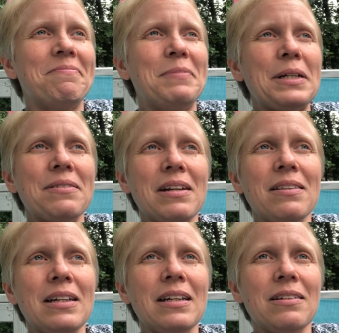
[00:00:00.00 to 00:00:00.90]
because I
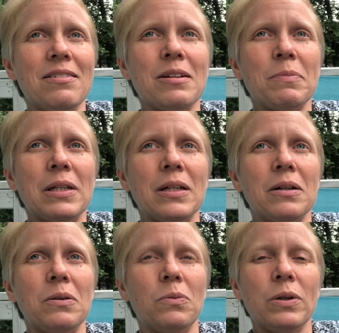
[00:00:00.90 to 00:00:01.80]
think it's something
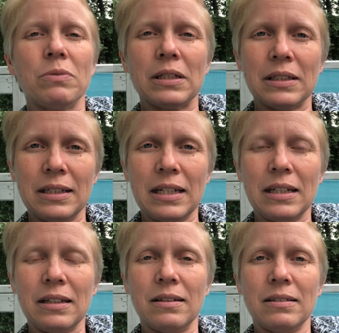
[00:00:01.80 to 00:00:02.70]
we really
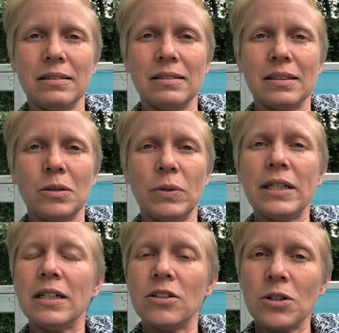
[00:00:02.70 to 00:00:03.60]
need. We
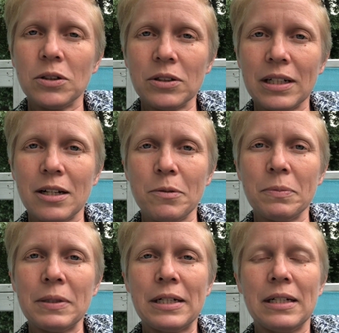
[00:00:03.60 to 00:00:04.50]
need to look up
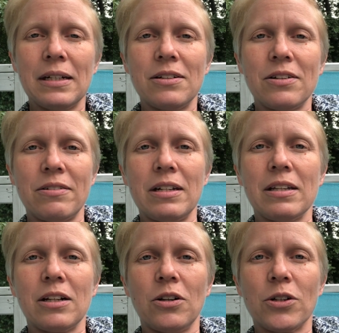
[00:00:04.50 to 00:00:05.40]
to see
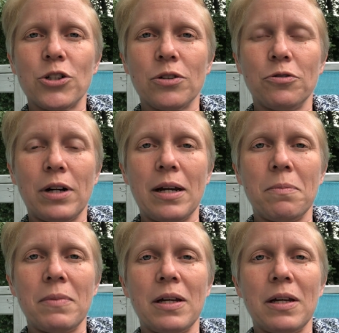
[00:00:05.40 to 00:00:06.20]
that larger frame,